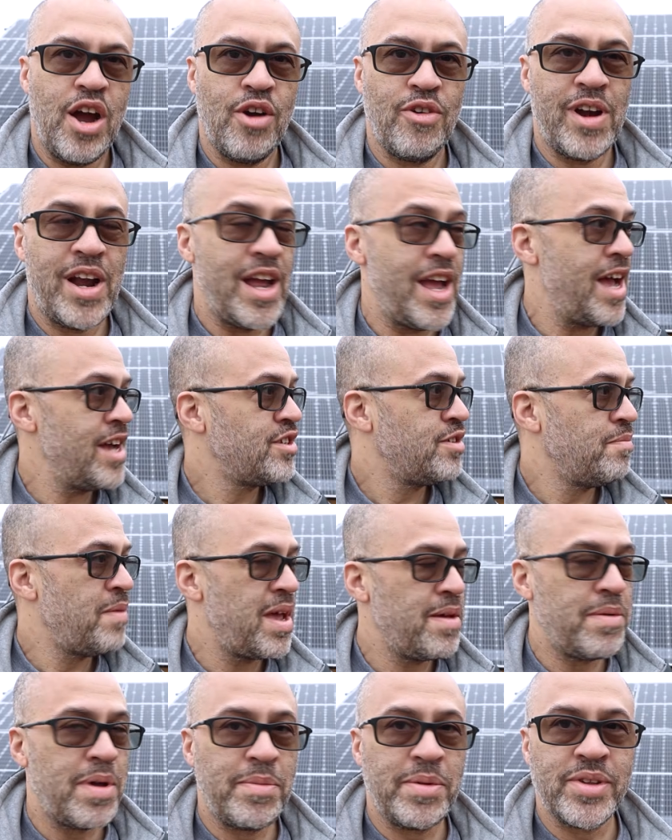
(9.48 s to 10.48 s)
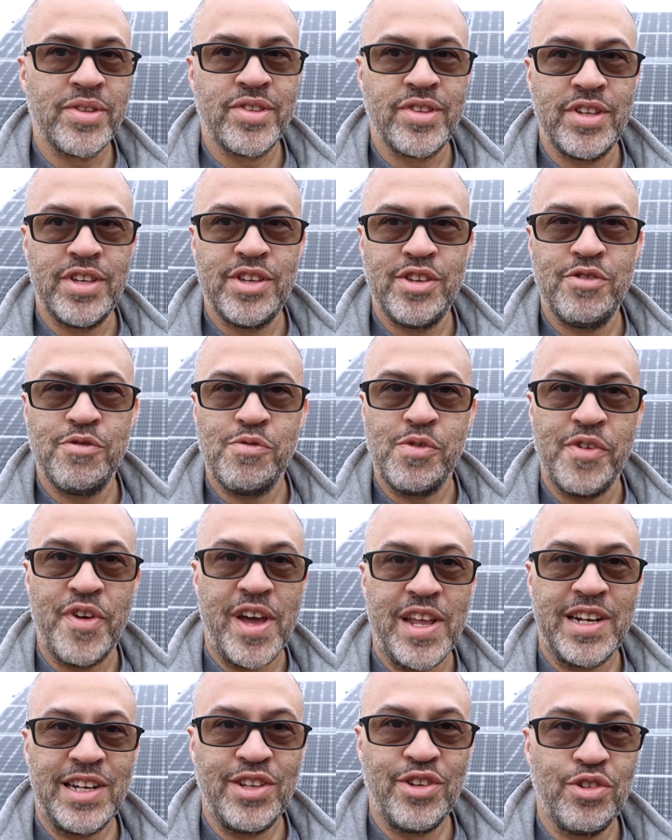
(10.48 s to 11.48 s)
All right, as you may be able to see, we
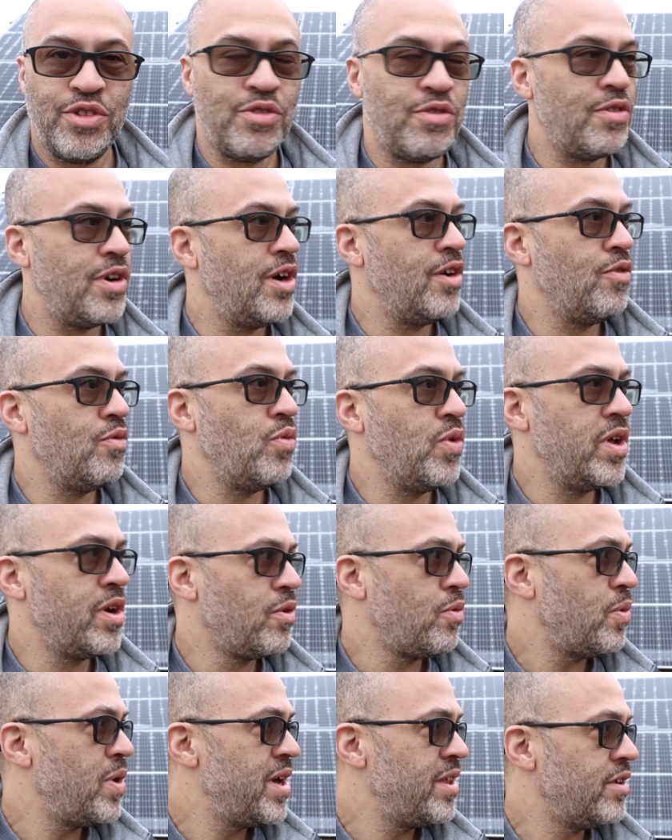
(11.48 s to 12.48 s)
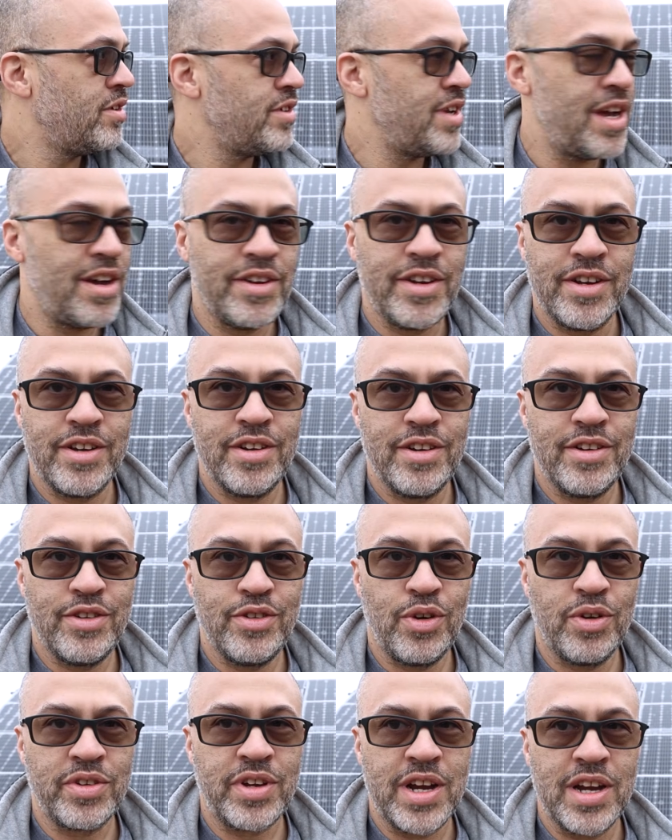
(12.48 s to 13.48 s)
had a little winter weather down here in
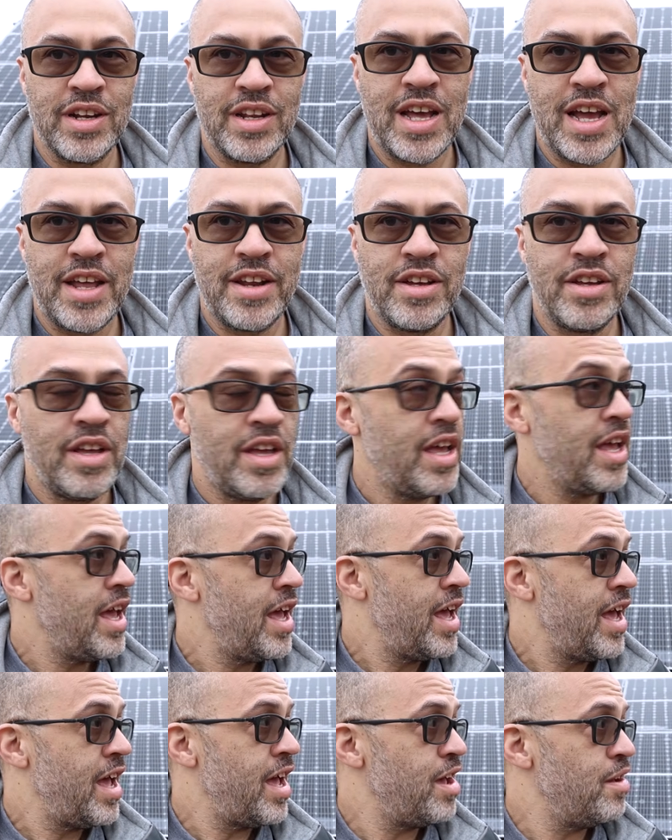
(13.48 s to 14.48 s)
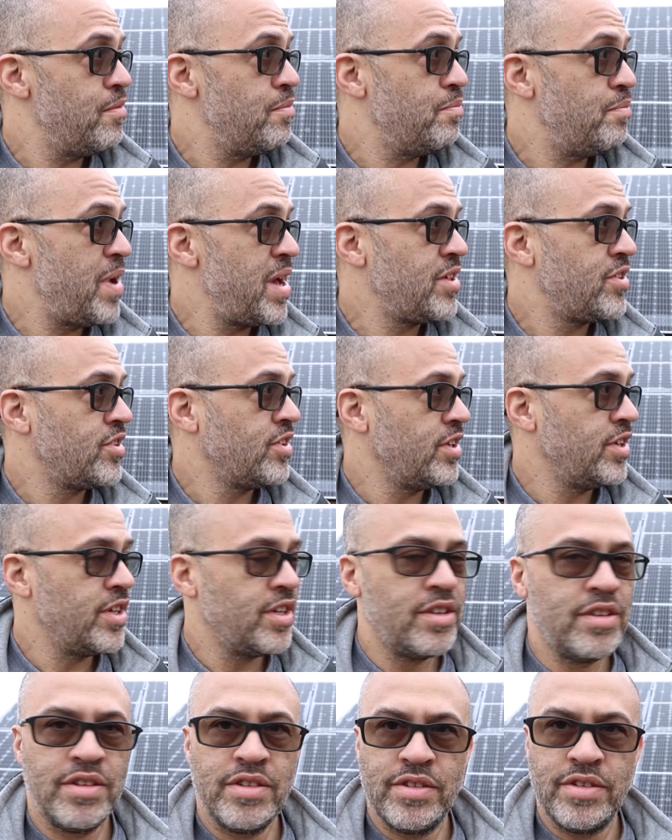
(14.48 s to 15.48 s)
North Carolina. And
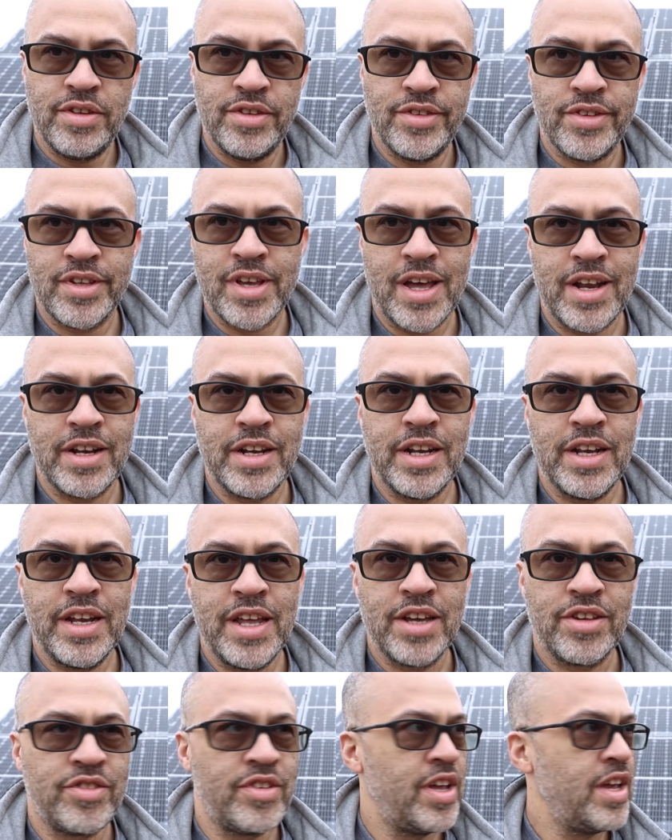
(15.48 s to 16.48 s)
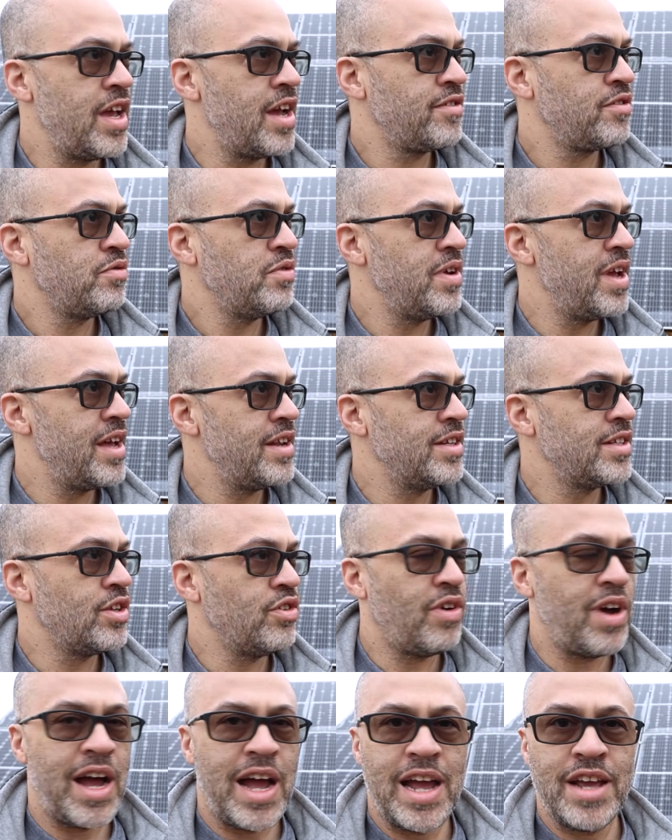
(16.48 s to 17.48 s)
basically, this is kind of the next day after we had this
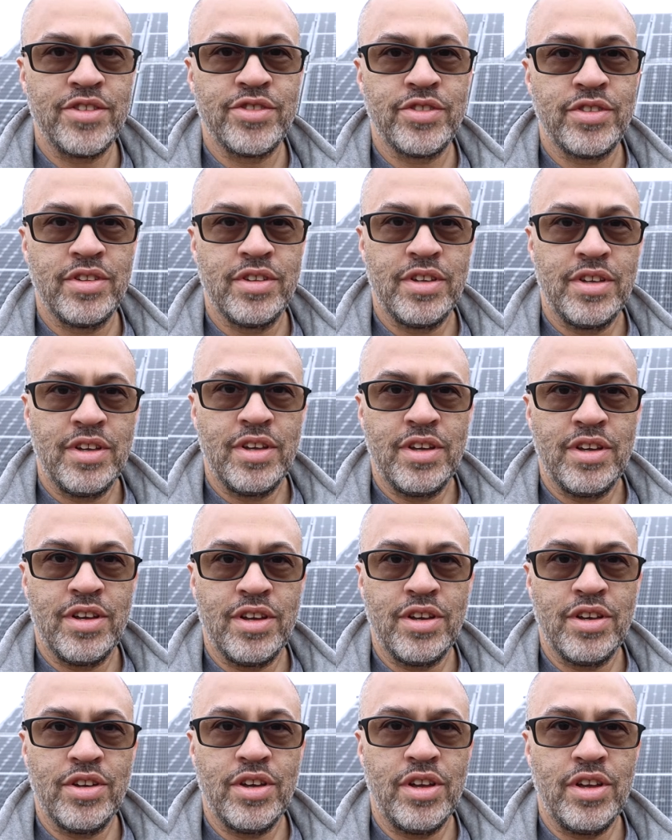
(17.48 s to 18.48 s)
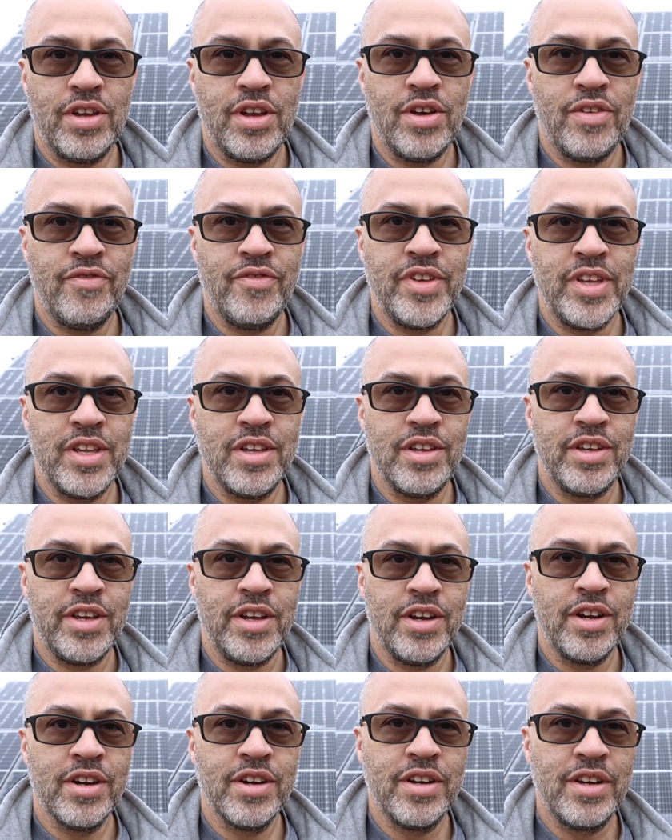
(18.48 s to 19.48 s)
little ice event
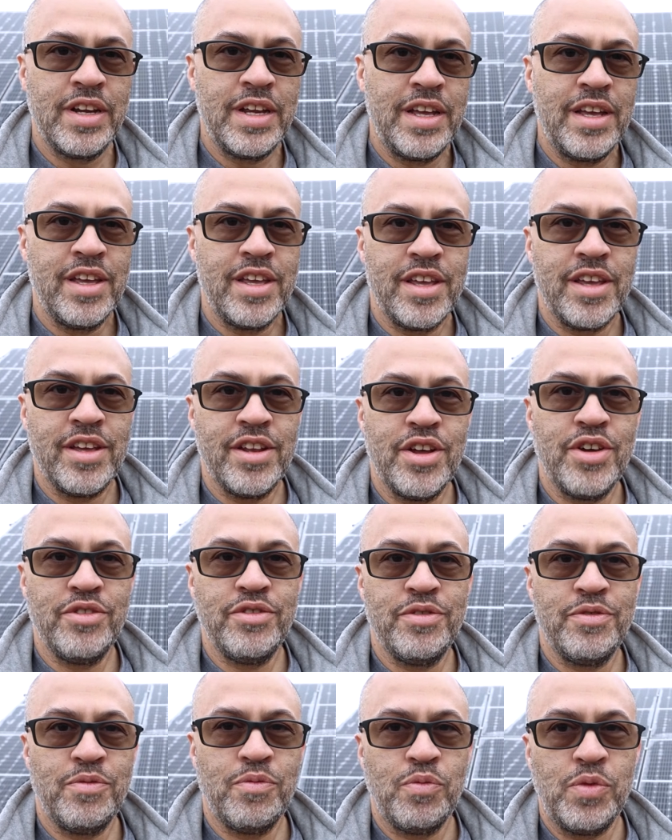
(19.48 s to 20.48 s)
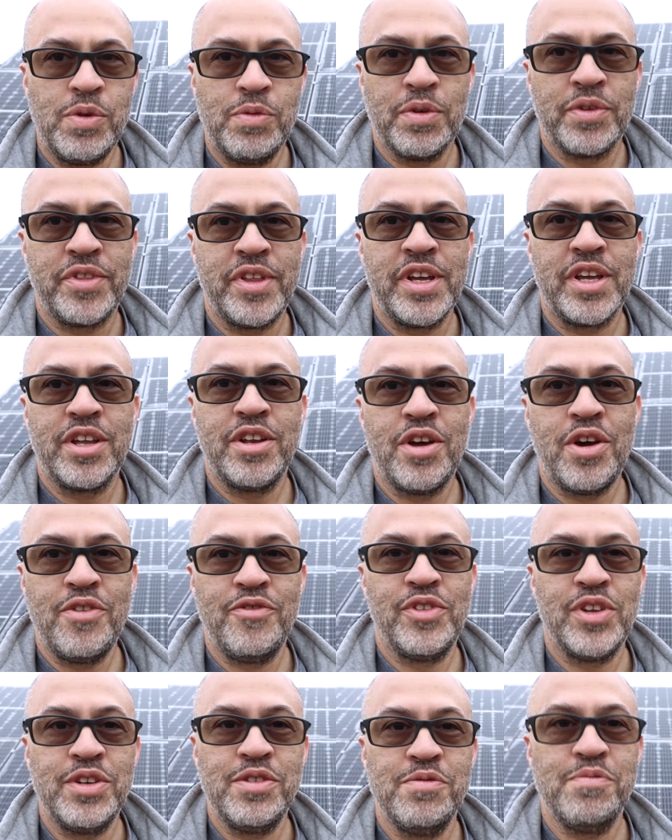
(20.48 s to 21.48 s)
here. And we were thinking
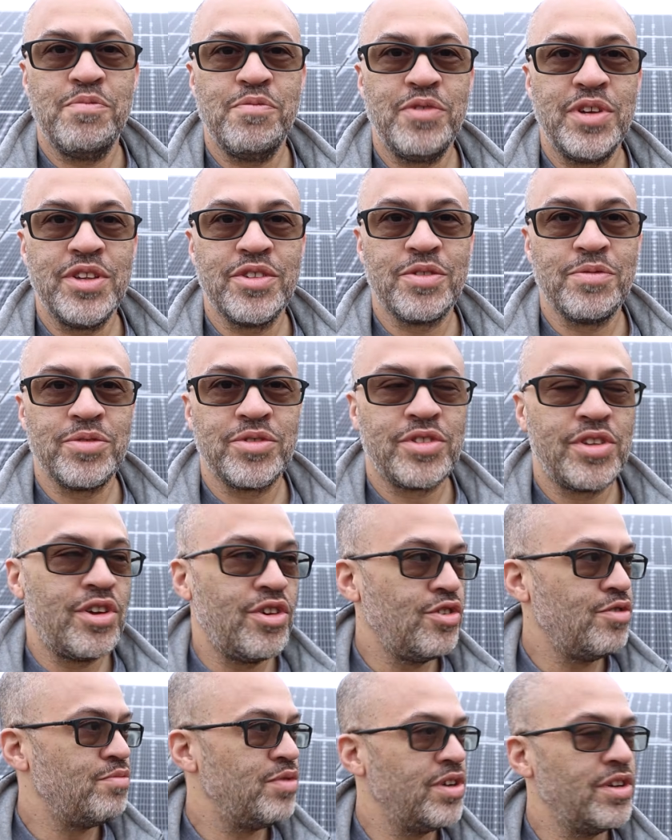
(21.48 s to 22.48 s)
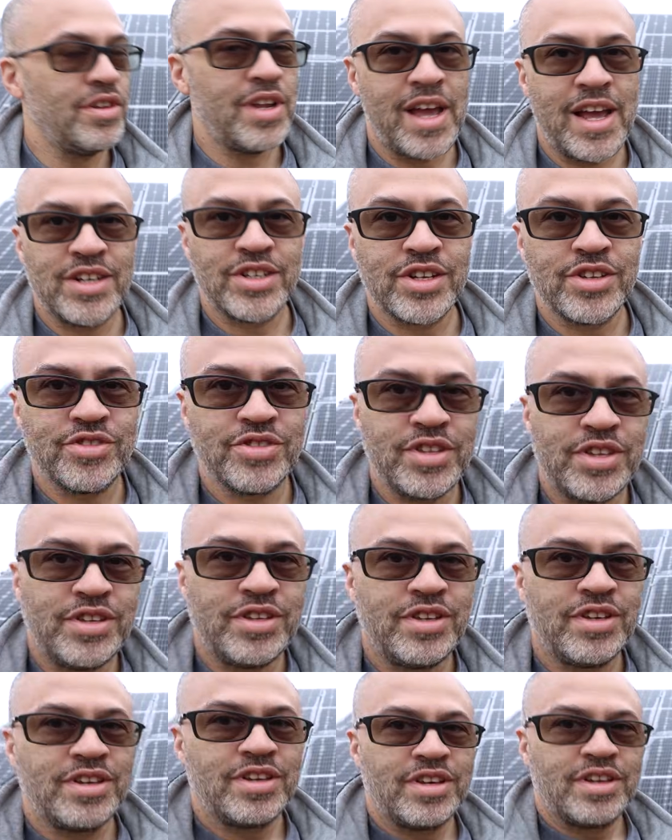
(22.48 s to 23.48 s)
hopefully we get some snow, but as you can
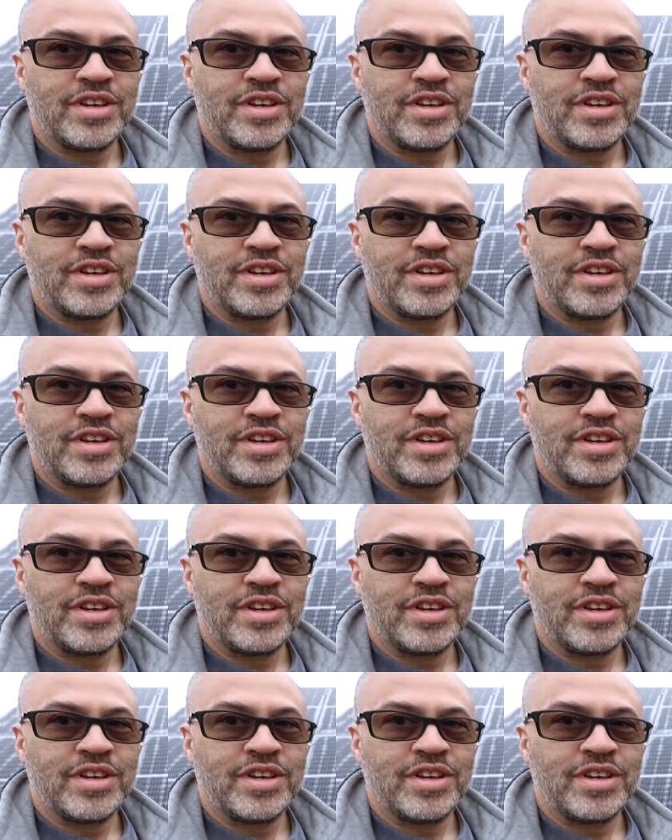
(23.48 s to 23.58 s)
see,